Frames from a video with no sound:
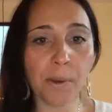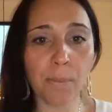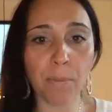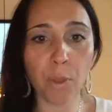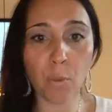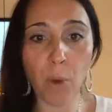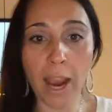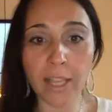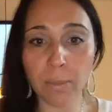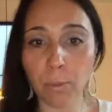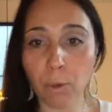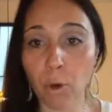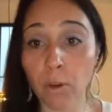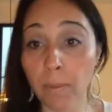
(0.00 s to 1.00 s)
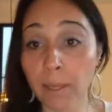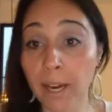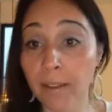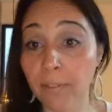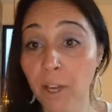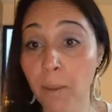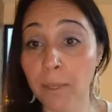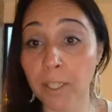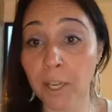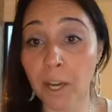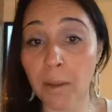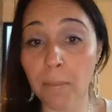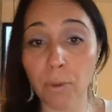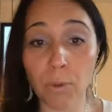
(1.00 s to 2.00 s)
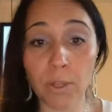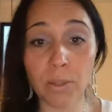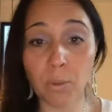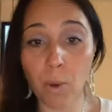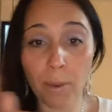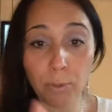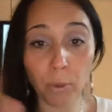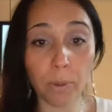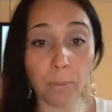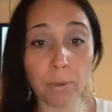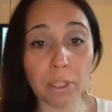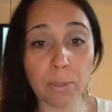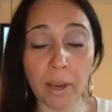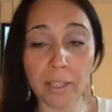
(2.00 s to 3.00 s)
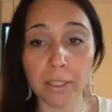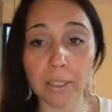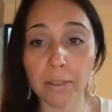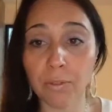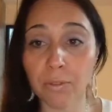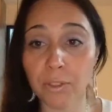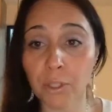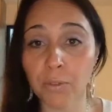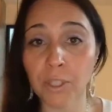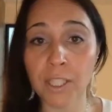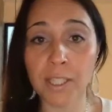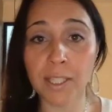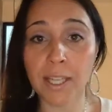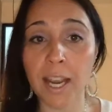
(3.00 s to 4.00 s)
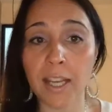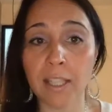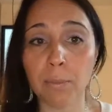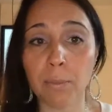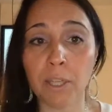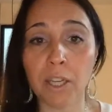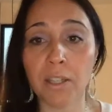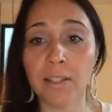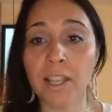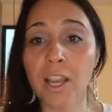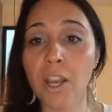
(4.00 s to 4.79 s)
the Rise program that I have coming up, the reason why I'm doing perspective shifting today is because